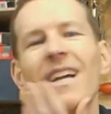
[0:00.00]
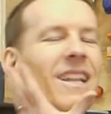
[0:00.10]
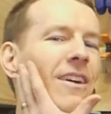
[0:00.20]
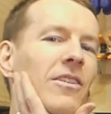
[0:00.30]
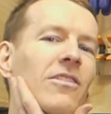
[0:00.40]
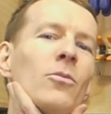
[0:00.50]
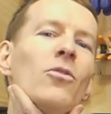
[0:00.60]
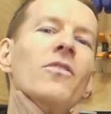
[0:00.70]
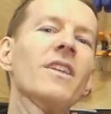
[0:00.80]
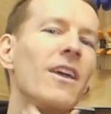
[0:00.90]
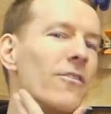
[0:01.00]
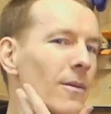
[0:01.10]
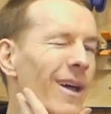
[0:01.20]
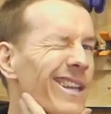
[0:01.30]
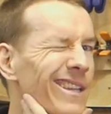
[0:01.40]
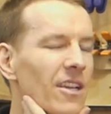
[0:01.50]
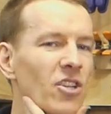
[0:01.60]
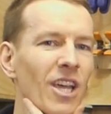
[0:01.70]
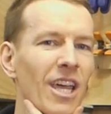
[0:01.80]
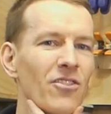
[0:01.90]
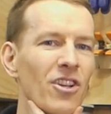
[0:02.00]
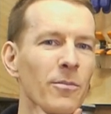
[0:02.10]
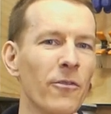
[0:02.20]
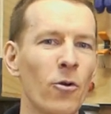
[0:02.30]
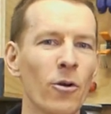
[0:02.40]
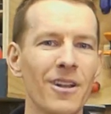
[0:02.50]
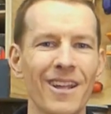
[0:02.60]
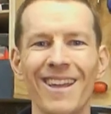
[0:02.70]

Lovely smooth today for you, mate. Shave just before it.